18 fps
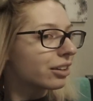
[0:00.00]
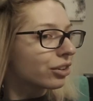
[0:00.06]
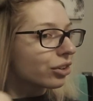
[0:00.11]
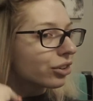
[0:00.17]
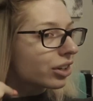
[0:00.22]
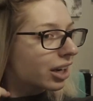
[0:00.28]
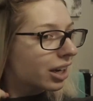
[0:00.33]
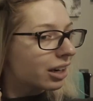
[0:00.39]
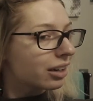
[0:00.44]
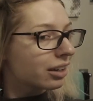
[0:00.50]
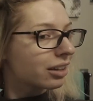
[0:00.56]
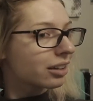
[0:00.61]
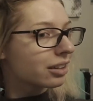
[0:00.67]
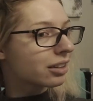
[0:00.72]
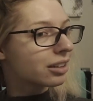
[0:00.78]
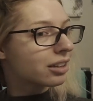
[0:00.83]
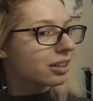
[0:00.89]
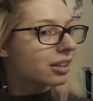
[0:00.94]

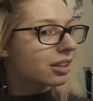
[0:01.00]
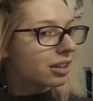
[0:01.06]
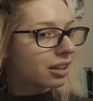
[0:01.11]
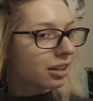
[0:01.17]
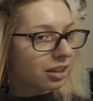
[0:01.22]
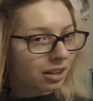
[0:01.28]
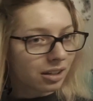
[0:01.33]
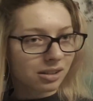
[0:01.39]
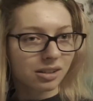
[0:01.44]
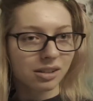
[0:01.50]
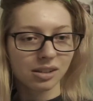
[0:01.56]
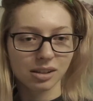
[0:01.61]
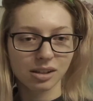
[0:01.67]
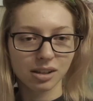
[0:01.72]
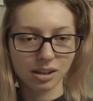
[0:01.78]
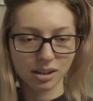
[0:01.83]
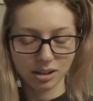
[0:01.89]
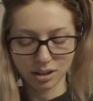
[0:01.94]
entertaining
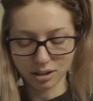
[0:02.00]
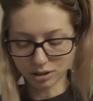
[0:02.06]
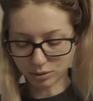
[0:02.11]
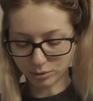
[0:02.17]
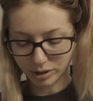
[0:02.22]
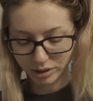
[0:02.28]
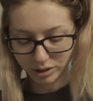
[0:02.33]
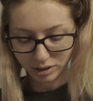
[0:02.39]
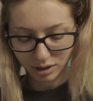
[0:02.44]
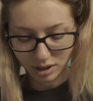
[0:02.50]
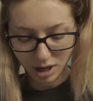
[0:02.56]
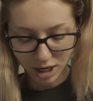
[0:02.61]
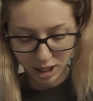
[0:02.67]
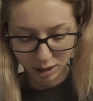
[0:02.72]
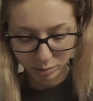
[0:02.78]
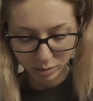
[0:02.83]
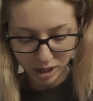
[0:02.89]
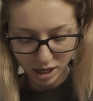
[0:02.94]
as well as
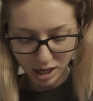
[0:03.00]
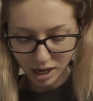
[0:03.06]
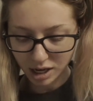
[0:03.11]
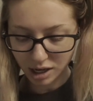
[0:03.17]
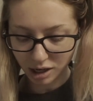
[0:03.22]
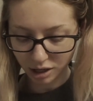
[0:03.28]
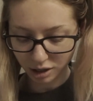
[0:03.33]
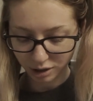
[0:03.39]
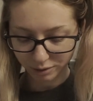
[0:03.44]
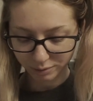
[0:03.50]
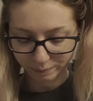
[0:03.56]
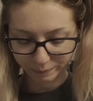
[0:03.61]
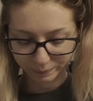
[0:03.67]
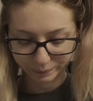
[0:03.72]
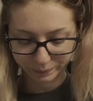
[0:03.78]
dyeing my hair.